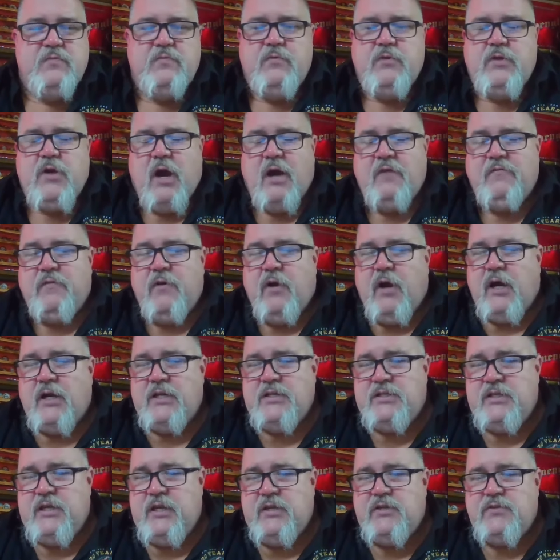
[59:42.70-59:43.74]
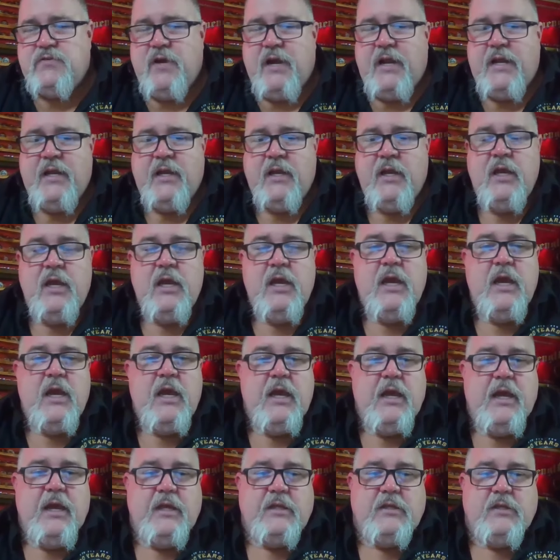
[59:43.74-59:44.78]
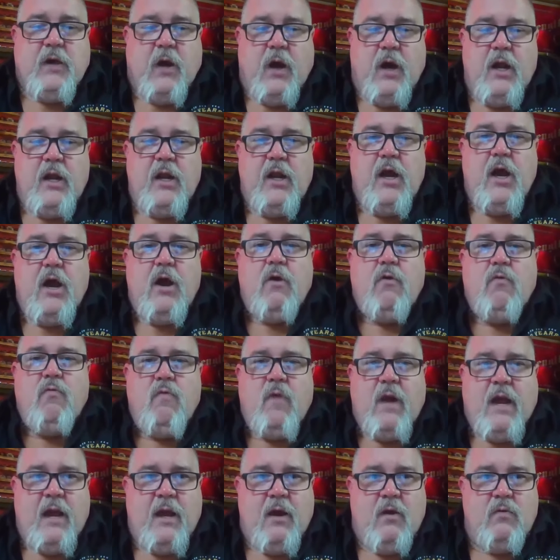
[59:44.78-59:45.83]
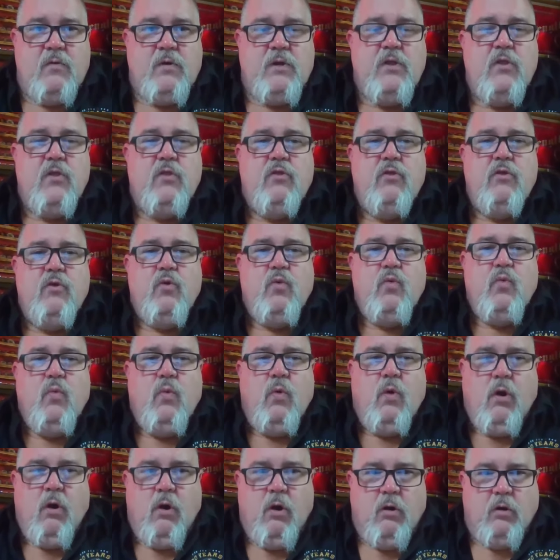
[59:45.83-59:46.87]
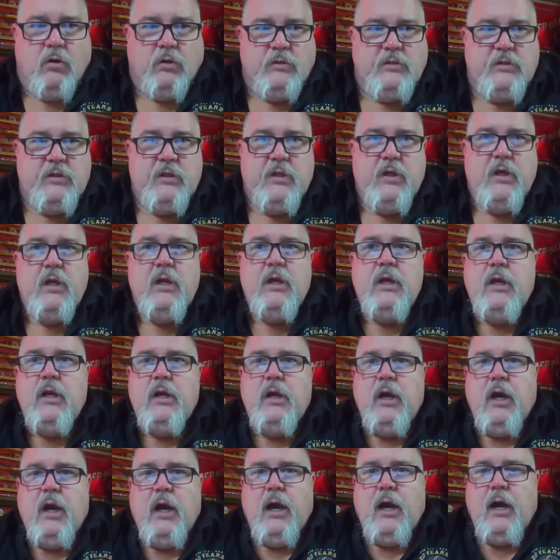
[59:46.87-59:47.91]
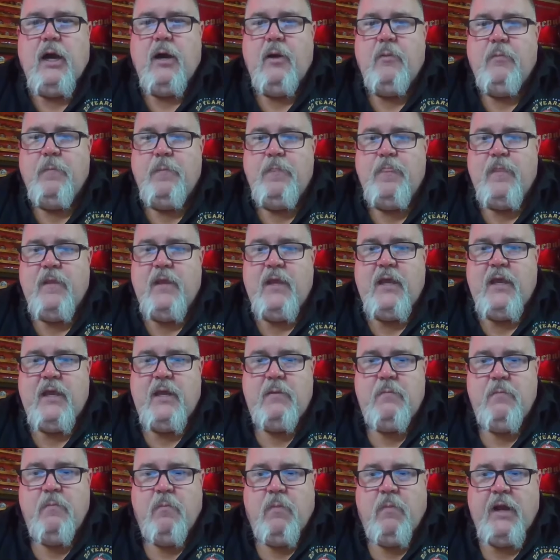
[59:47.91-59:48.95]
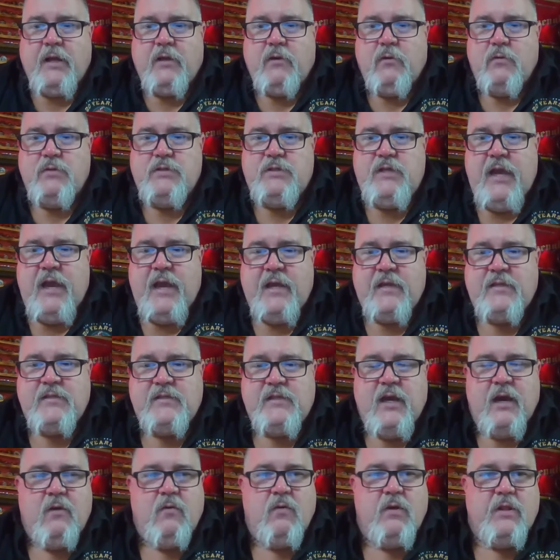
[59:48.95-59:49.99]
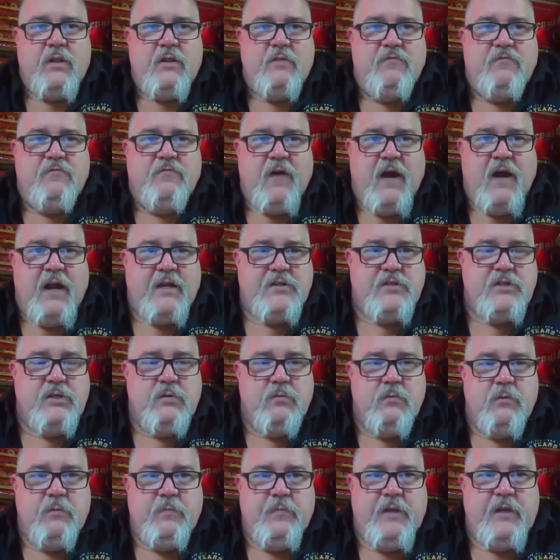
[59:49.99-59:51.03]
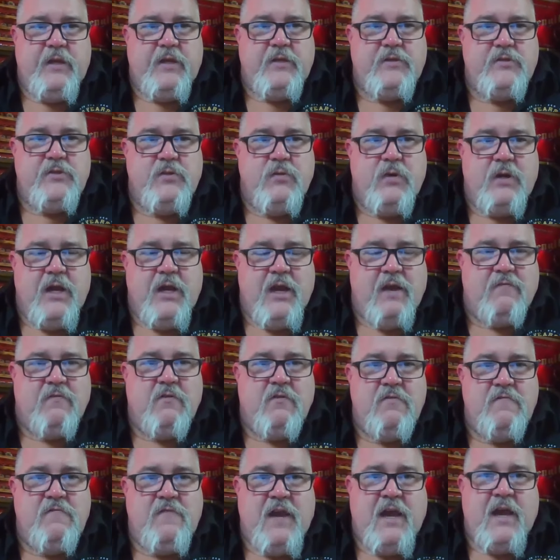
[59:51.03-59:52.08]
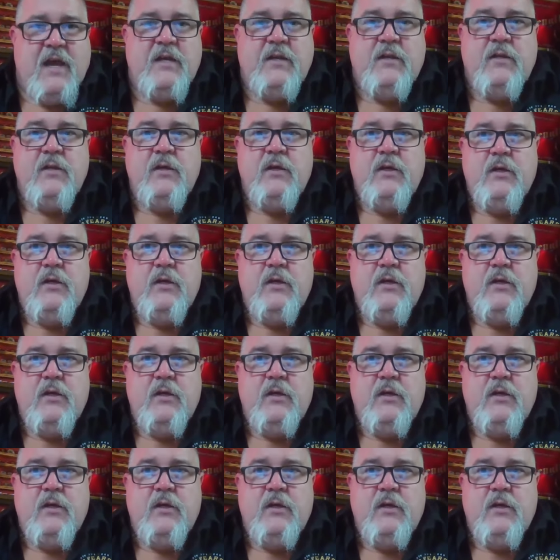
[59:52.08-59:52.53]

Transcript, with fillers: taught for on scene training. He taught around the world. Um, and Michael was hands down one of the finest human beings you would ever have had